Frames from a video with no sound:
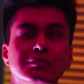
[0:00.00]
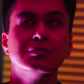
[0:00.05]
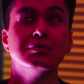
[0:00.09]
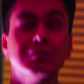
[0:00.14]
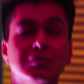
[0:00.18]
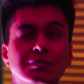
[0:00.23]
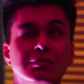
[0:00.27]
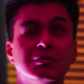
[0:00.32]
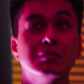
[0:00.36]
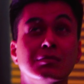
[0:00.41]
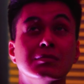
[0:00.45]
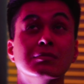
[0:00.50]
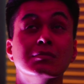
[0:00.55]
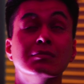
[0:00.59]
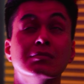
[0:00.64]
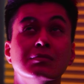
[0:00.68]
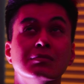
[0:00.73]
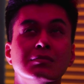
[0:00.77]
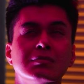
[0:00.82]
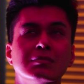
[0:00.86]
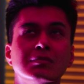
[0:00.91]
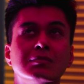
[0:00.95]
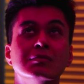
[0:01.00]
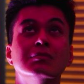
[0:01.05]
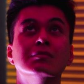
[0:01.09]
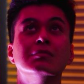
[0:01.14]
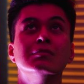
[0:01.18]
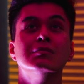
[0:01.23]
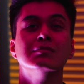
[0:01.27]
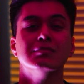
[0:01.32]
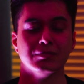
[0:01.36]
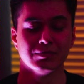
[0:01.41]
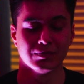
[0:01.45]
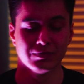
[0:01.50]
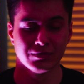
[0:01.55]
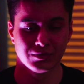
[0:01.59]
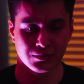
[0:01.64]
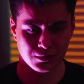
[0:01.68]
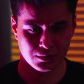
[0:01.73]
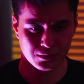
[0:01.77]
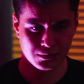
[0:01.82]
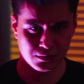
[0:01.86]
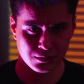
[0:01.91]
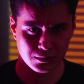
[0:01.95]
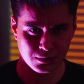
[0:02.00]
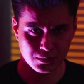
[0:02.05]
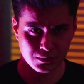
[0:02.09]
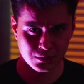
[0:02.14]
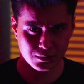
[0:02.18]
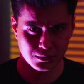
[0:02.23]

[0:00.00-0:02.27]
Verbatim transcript: I know what I'm saying. Okay.